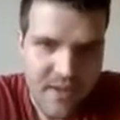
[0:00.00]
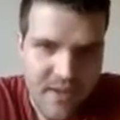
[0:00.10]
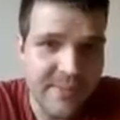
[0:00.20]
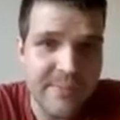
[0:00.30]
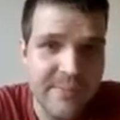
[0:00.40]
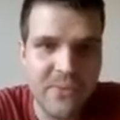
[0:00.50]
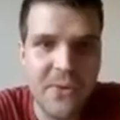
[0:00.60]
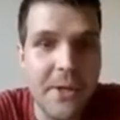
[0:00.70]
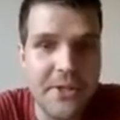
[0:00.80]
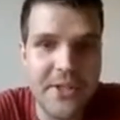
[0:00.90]
it's a bit more
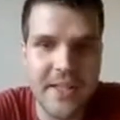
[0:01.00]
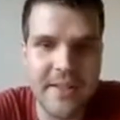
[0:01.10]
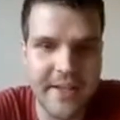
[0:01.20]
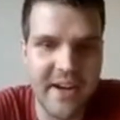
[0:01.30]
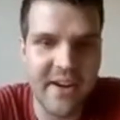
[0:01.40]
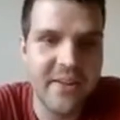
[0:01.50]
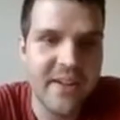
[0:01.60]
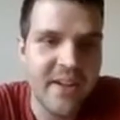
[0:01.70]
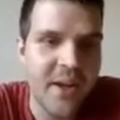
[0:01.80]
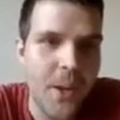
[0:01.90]
furniture in there now
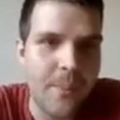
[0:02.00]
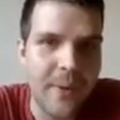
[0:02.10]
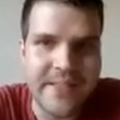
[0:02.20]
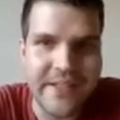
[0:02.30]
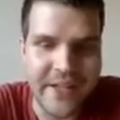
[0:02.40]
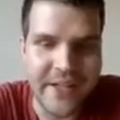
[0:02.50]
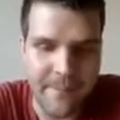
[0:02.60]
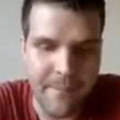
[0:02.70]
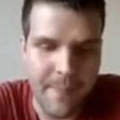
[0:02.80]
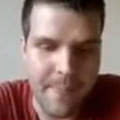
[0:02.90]
but
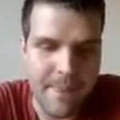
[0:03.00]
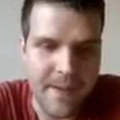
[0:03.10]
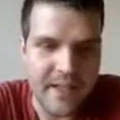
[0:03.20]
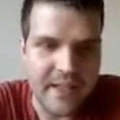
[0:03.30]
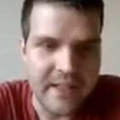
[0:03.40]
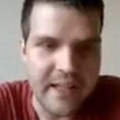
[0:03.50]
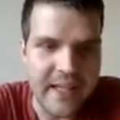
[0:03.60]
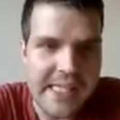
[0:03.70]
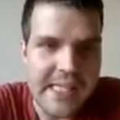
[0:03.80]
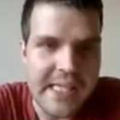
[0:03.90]
um,
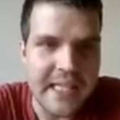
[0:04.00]
it